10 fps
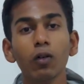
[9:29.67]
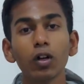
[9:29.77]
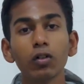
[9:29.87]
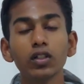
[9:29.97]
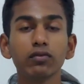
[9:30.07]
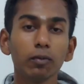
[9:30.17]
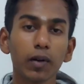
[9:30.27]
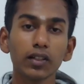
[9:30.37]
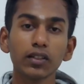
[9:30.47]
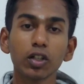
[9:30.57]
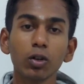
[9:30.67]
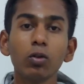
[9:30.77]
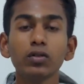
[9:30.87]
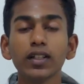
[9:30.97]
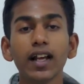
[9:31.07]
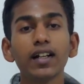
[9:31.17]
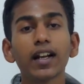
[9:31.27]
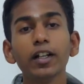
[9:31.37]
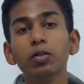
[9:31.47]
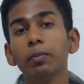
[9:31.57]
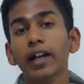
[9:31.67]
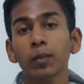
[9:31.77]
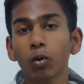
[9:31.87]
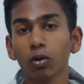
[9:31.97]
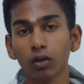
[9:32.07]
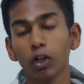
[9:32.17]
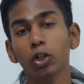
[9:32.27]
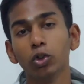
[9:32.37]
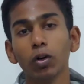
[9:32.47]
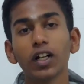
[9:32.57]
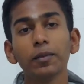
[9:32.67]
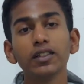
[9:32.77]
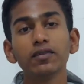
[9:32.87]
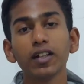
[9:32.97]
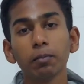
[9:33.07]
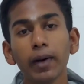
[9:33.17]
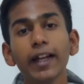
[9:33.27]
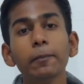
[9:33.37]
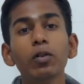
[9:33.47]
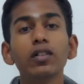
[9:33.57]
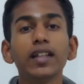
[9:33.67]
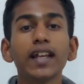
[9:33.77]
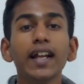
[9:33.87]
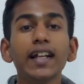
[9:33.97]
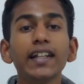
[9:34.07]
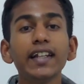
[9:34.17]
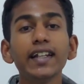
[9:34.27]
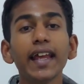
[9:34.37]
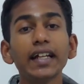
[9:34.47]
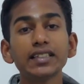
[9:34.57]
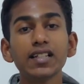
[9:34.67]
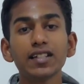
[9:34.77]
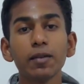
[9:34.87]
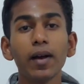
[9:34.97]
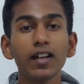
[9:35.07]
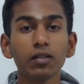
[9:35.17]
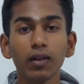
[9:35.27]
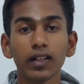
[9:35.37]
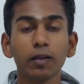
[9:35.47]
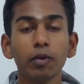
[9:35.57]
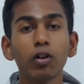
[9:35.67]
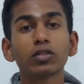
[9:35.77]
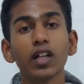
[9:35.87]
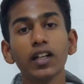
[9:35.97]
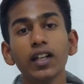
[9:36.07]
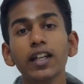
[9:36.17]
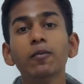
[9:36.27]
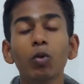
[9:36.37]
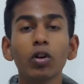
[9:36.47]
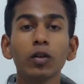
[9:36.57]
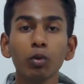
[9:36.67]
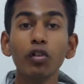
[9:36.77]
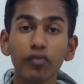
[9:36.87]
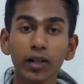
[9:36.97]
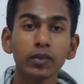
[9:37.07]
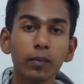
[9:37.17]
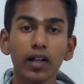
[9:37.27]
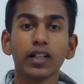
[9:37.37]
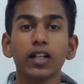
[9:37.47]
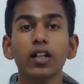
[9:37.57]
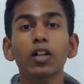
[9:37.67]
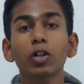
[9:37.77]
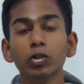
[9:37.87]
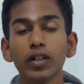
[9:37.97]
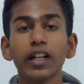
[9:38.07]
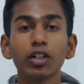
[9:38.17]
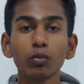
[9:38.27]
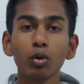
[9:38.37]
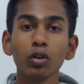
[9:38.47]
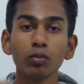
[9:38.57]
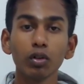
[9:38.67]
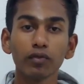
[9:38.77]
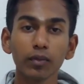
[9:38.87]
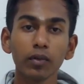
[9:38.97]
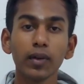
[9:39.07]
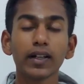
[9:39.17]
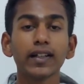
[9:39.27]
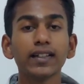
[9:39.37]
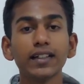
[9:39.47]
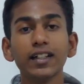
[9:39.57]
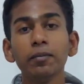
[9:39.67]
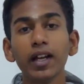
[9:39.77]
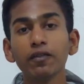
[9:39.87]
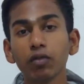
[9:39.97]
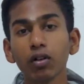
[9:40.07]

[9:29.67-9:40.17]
what I'll do is if the prices are low, then I'll try to buy more. So what happens is when I buy more, then I'll create excess demand in the market, because I need more and more from the market. So I take more and more from the market, and the demand